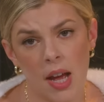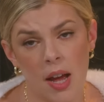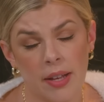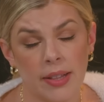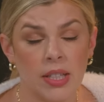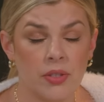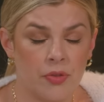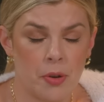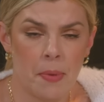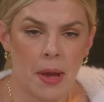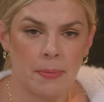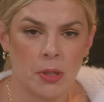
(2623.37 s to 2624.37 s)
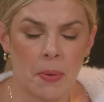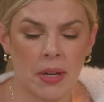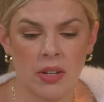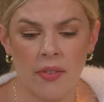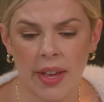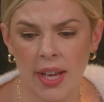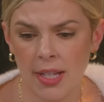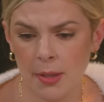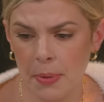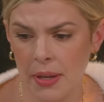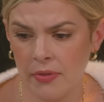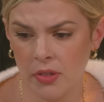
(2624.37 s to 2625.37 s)
not, at least from my perspective, I can't
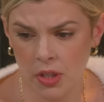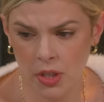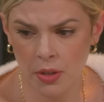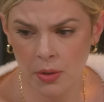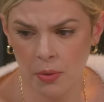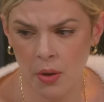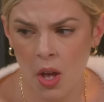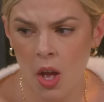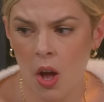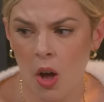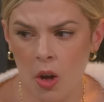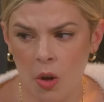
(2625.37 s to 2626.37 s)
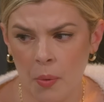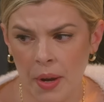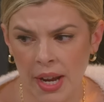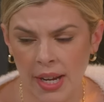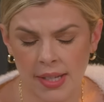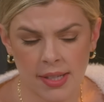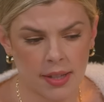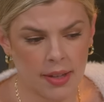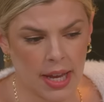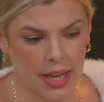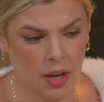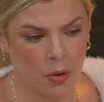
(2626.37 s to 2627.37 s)
speak for you, always
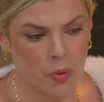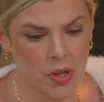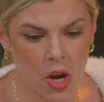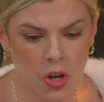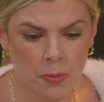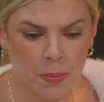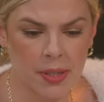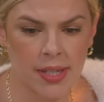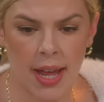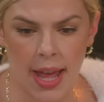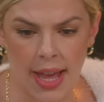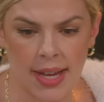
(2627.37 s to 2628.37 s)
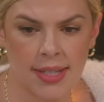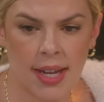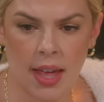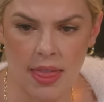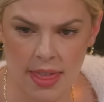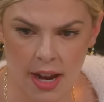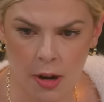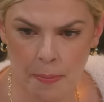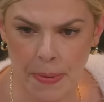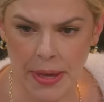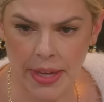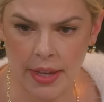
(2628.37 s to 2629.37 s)
like a 100% anti
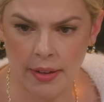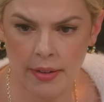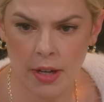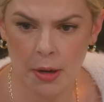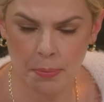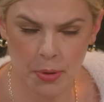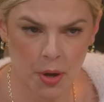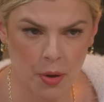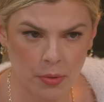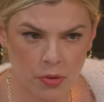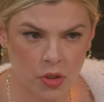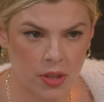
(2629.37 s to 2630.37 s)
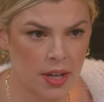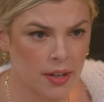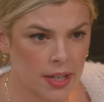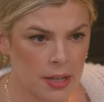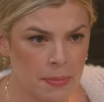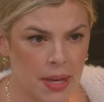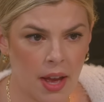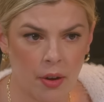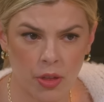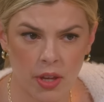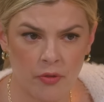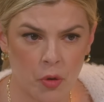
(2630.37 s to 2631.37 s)
therapy approach. There mm-hmm. can be
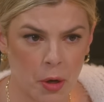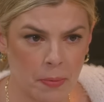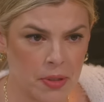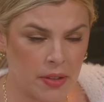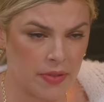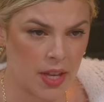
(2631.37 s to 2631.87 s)
healthy forms of